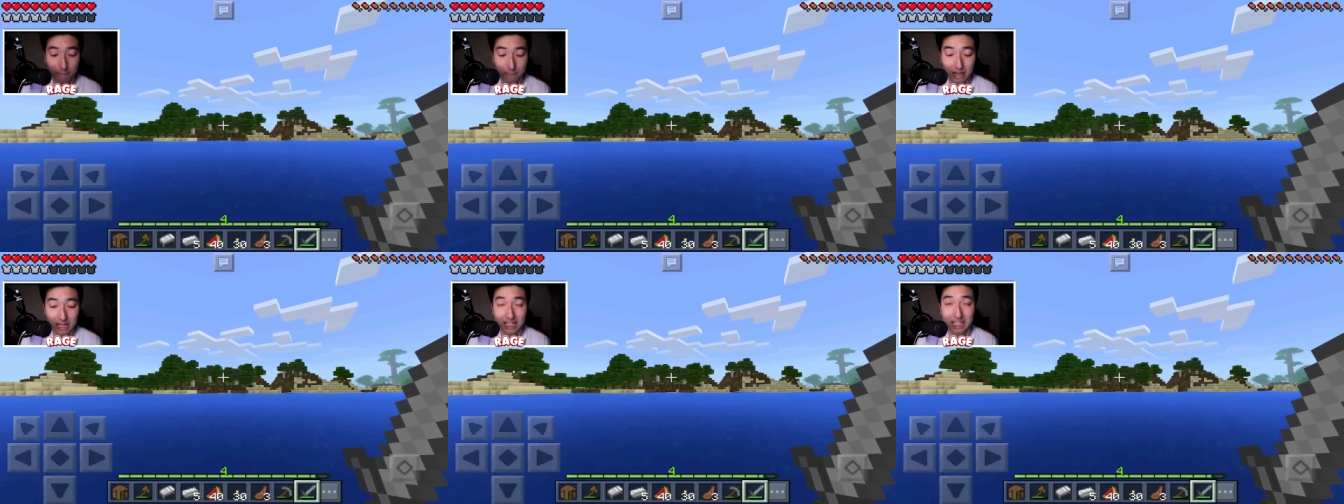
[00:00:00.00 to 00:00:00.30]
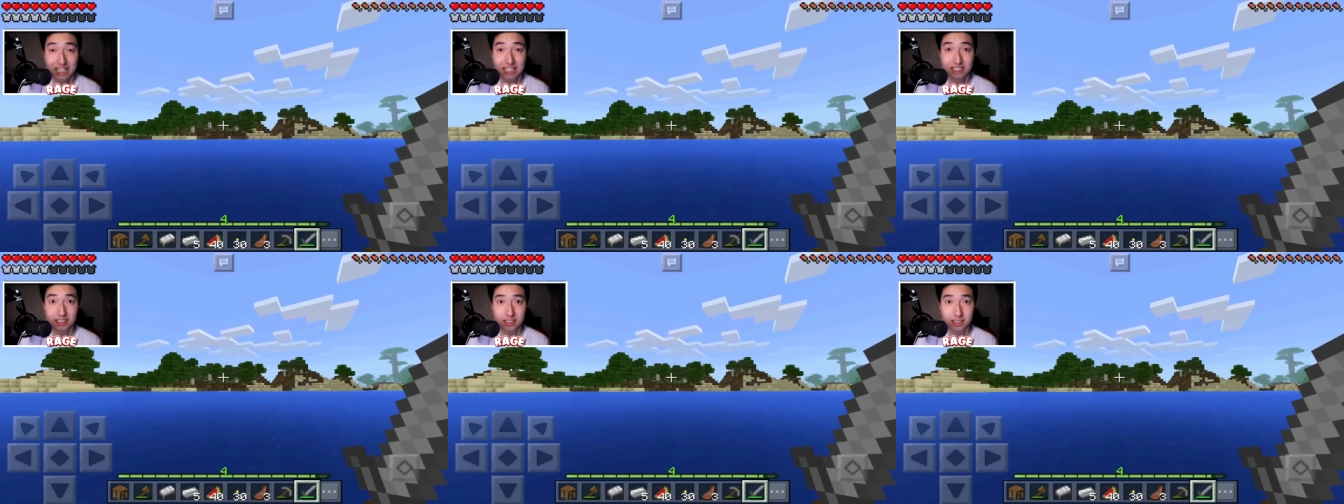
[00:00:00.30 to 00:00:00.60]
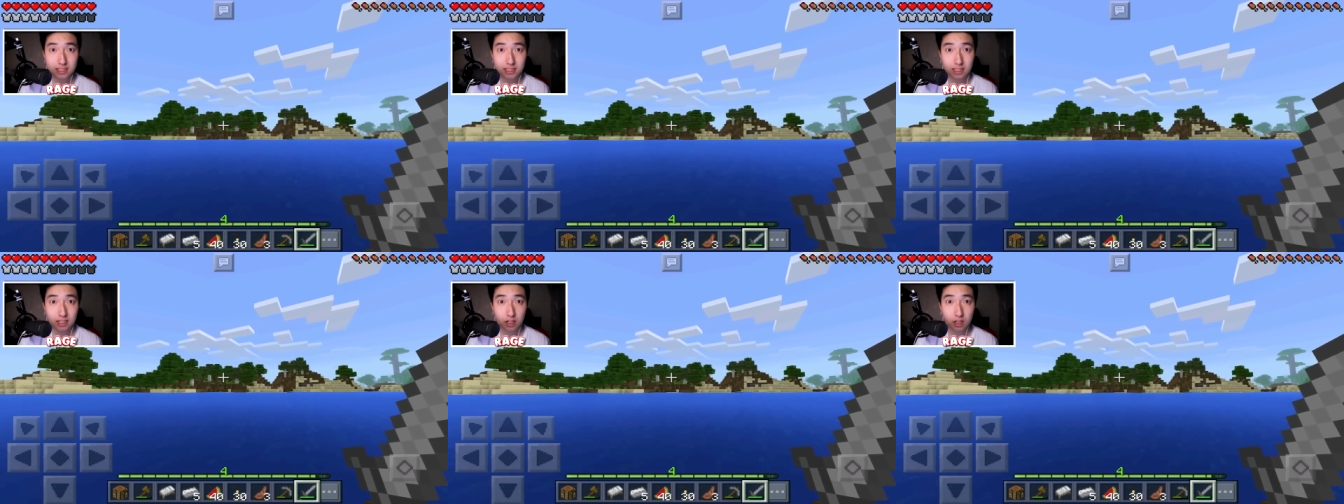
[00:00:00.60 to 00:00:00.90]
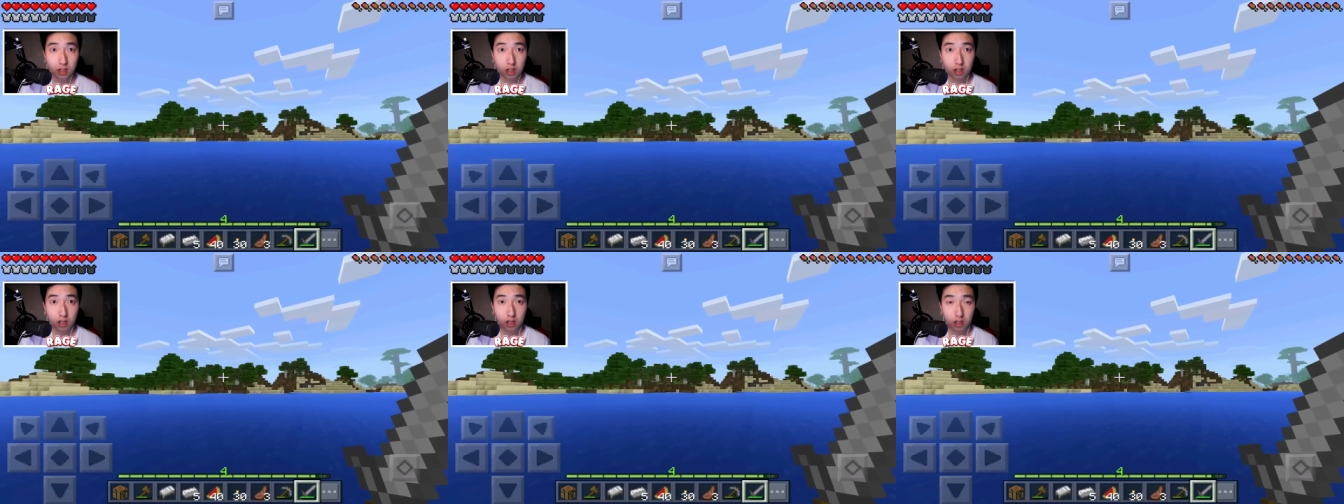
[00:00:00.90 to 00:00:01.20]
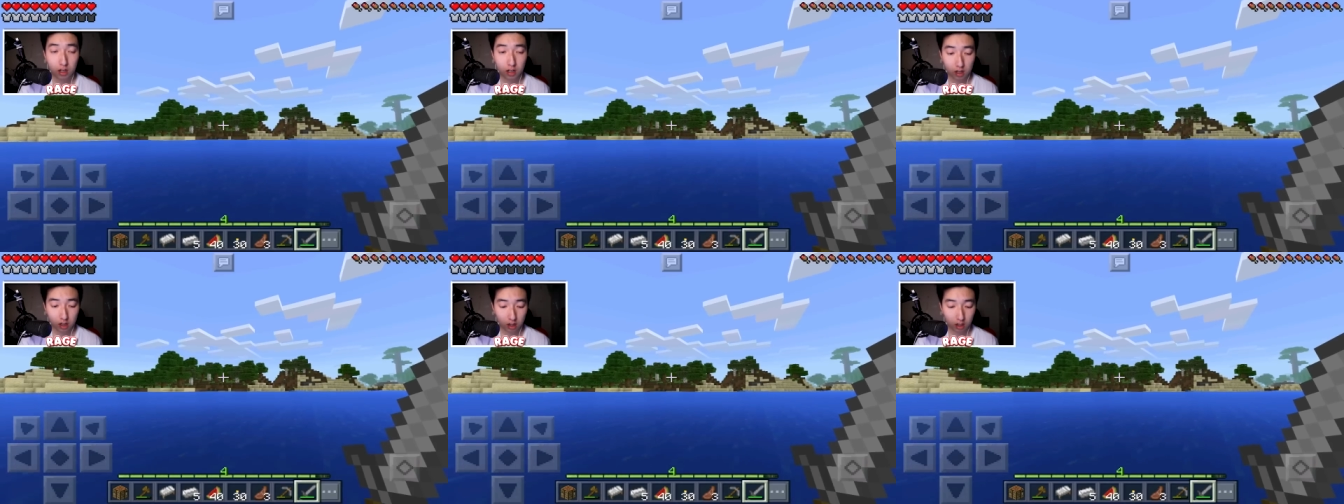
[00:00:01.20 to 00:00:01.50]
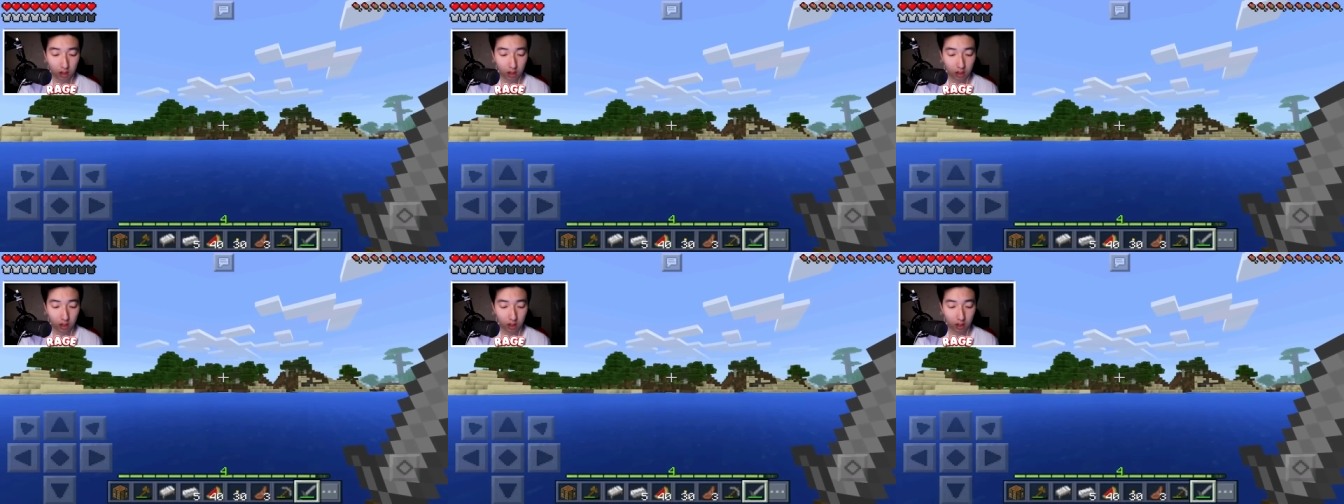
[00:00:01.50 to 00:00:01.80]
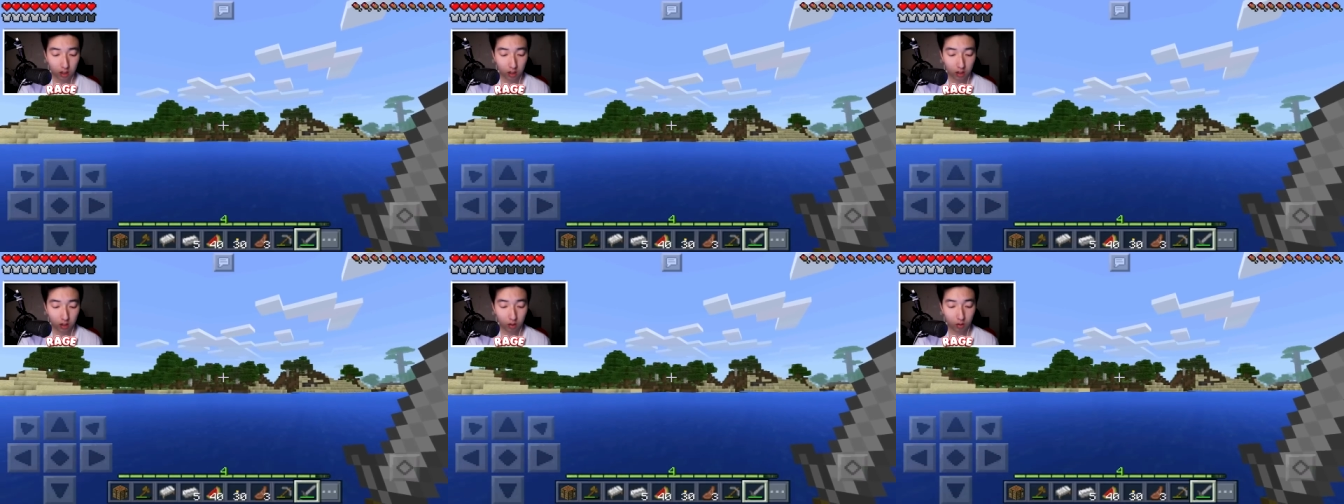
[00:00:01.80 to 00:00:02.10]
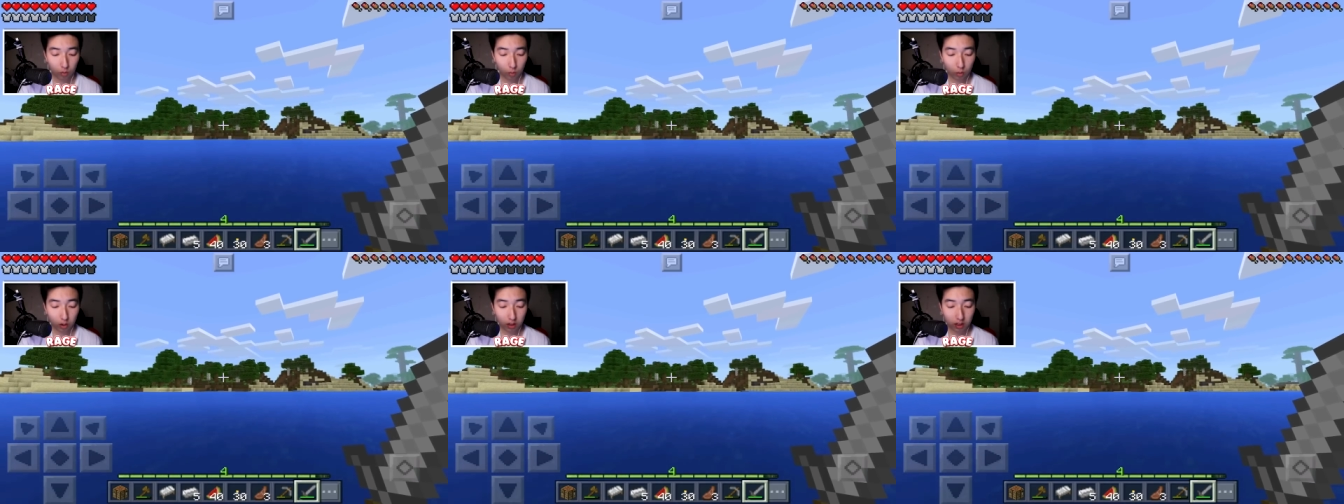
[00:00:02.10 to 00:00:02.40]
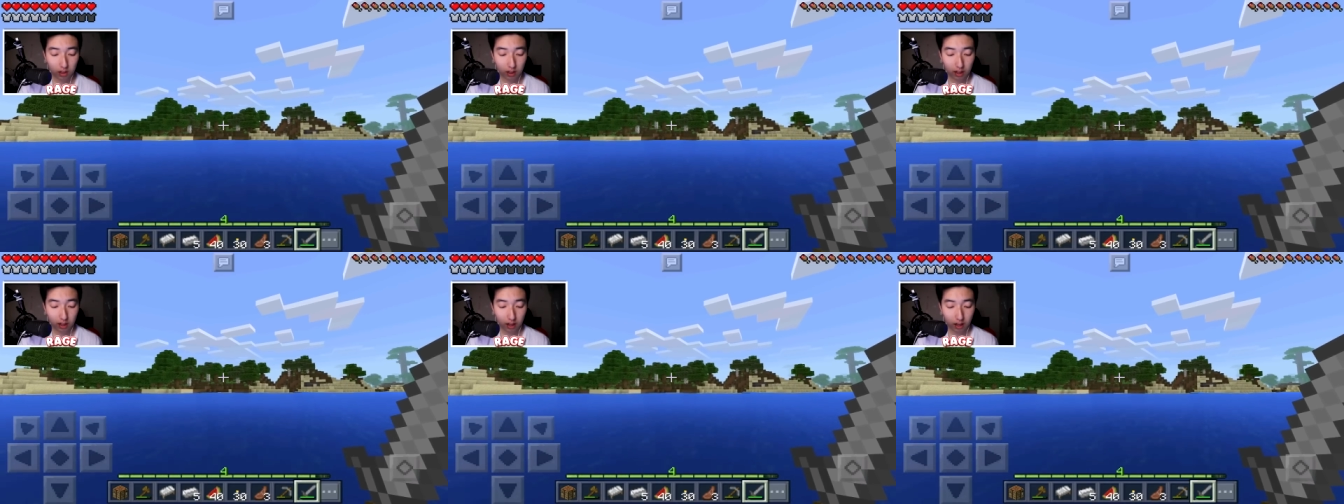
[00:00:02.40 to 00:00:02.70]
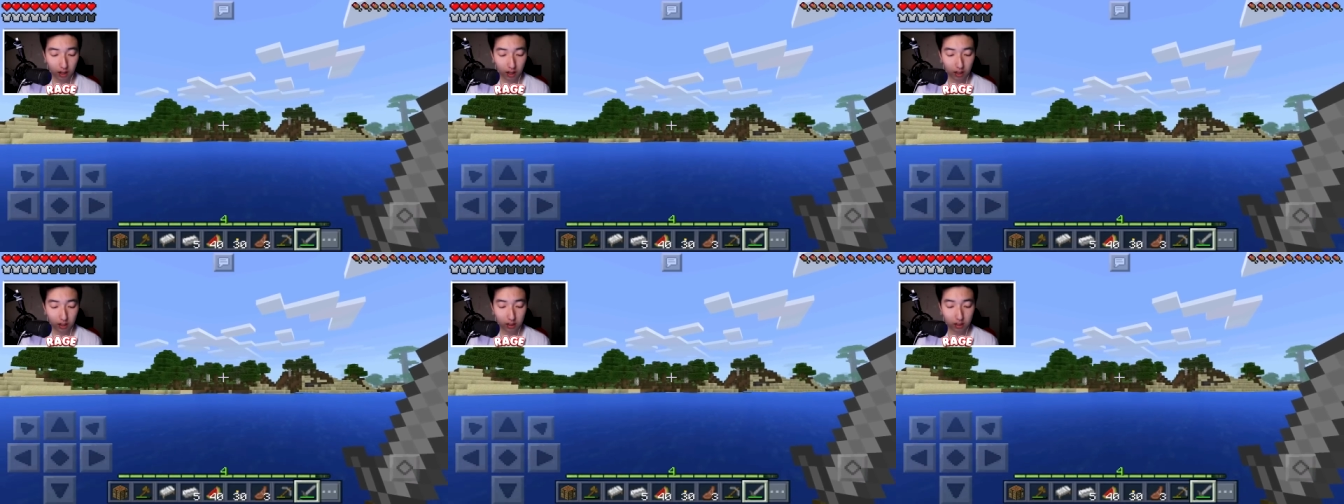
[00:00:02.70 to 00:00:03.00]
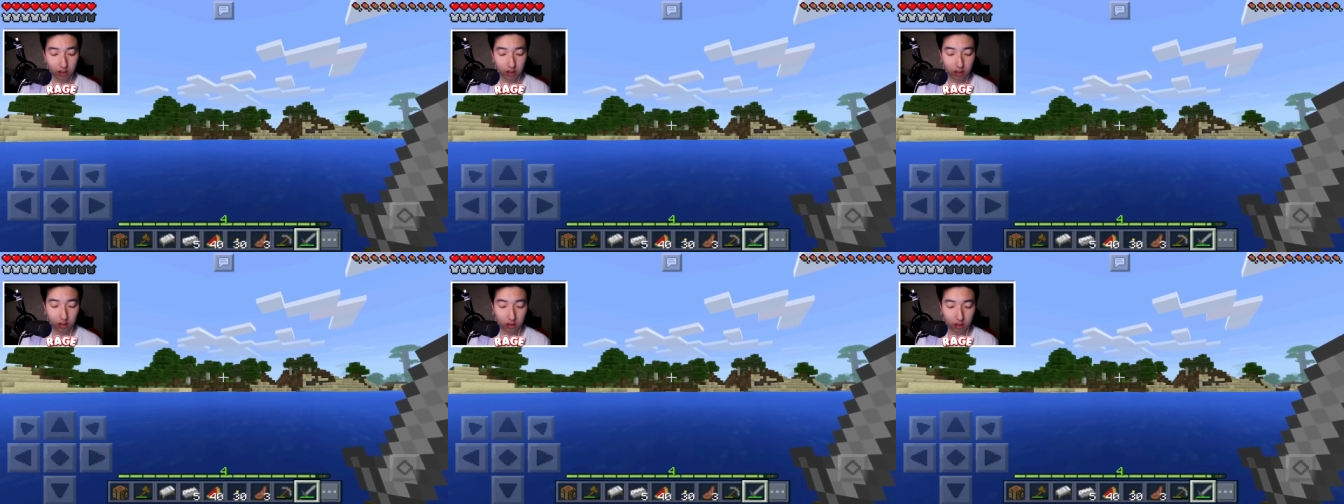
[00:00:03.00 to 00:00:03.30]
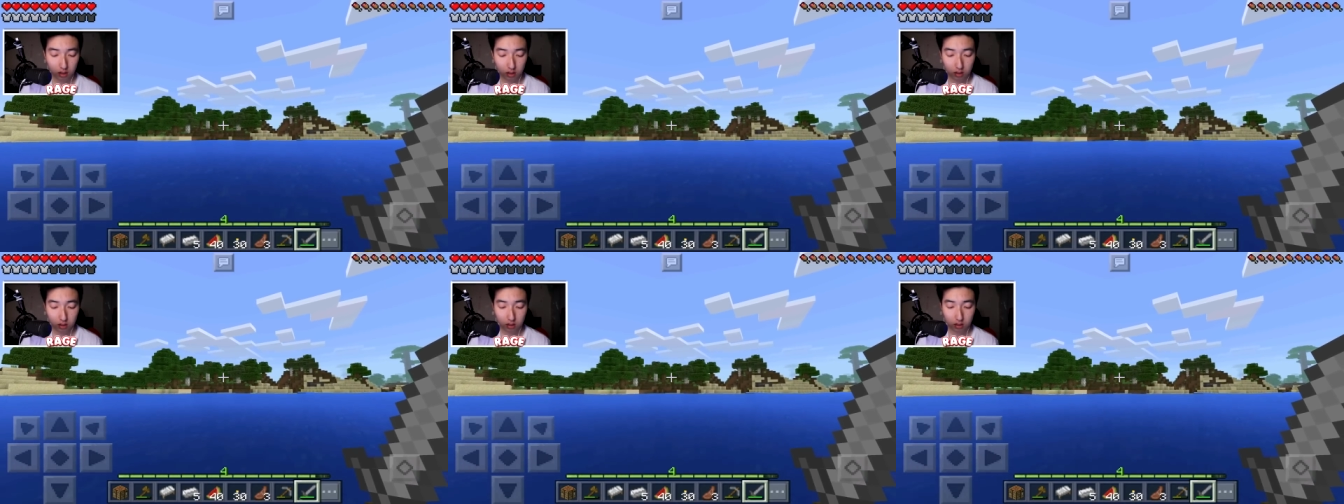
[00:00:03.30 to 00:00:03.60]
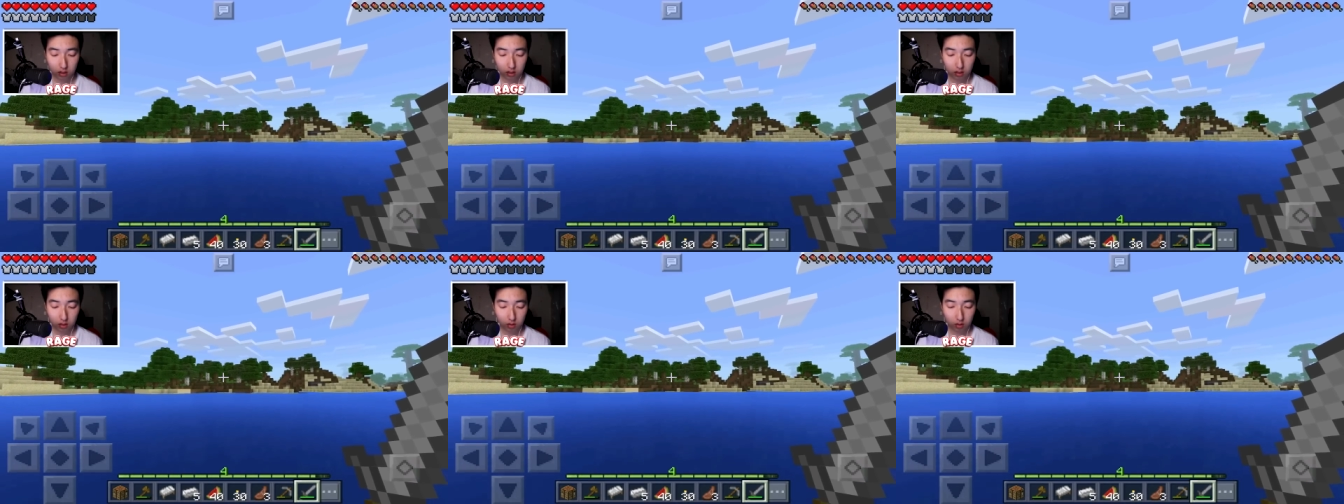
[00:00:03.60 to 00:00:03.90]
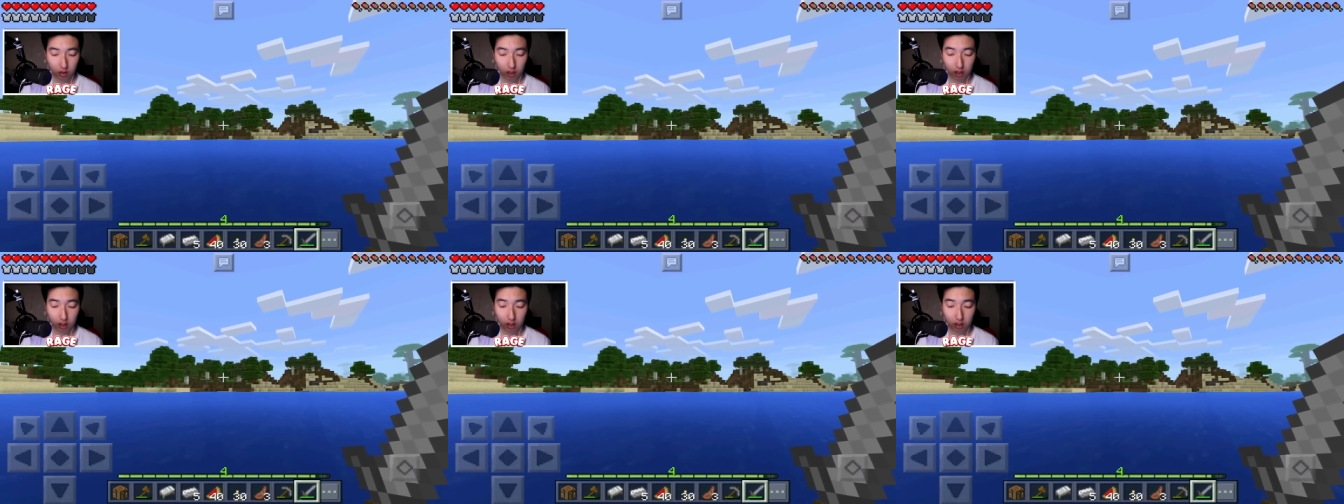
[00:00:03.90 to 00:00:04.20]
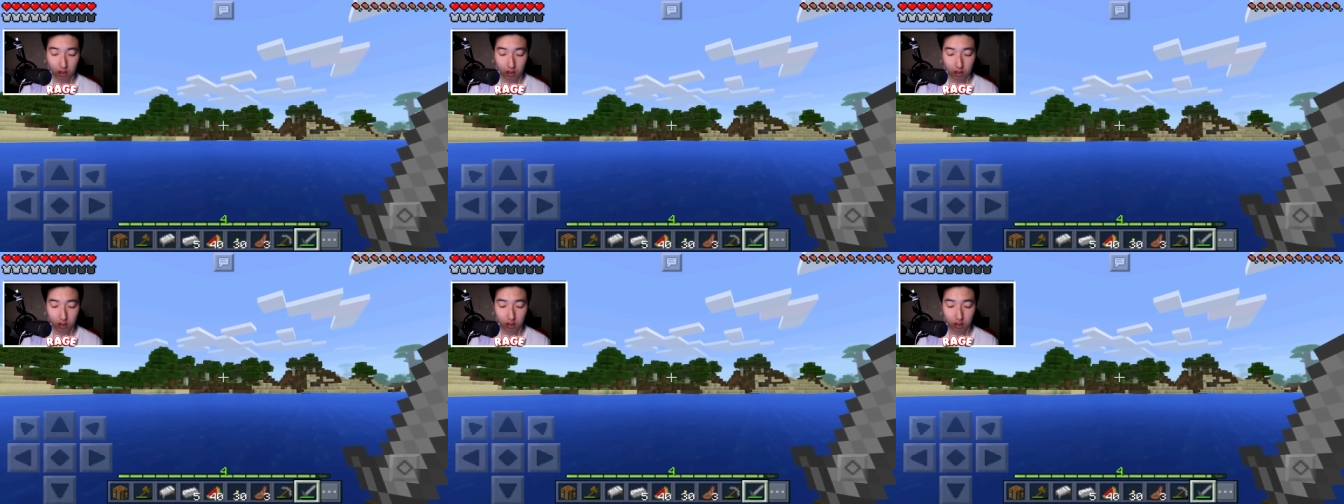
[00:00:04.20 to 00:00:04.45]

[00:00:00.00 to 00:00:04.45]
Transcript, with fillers: minutes. What the heck? Okay.